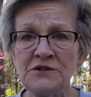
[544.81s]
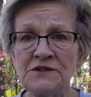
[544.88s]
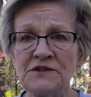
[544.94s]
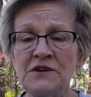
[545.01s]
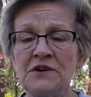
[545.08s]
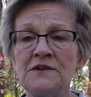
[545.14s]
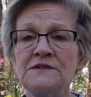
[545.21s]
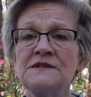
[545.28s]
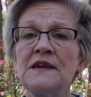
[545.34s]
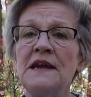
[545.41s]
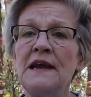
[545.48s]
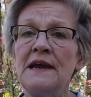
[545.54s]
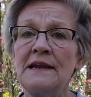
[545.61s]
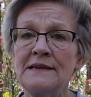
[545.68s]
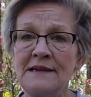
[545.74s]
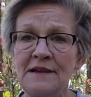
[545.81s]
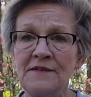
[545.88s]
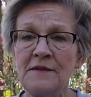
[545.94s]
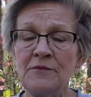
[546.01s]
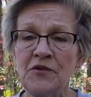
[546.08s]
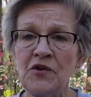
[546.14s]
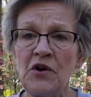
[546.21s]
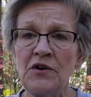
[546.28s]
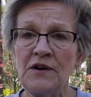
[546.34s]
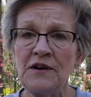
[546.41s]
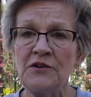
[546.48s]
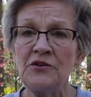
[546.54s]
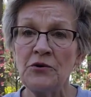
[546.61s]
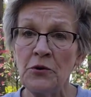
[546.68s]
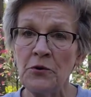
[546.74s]
starts and get them started
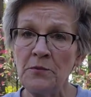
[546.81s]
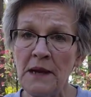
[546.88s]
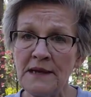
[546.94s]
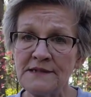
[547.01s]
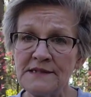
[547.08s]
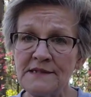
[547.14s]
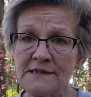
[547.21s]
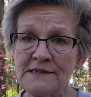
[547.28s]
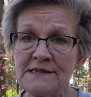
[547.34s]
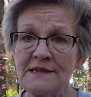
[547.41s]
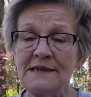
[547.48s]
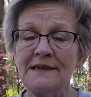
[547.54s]
in your own baskets,